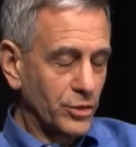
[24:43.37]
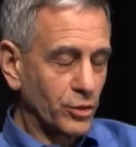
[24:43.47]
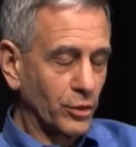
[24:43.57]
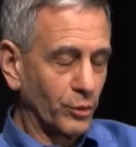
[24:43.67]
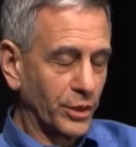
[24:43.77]

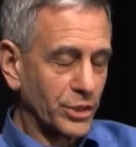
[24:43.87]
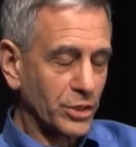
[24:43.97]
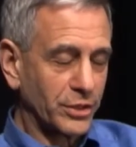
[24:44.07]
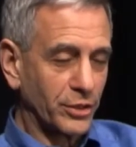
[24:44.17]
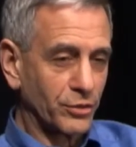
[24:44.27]
These are the
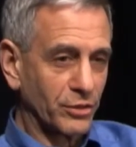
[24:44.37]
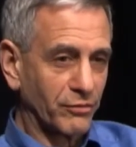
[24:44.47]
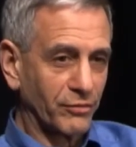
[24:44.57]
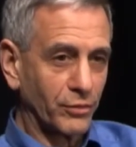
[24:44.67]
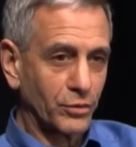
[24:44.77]
religious
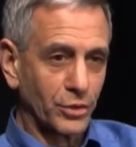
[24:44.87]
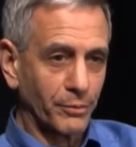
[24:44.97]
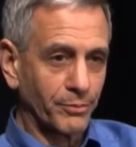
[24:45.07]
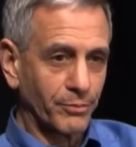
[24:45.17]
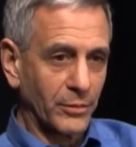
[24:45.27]
leaders of the future.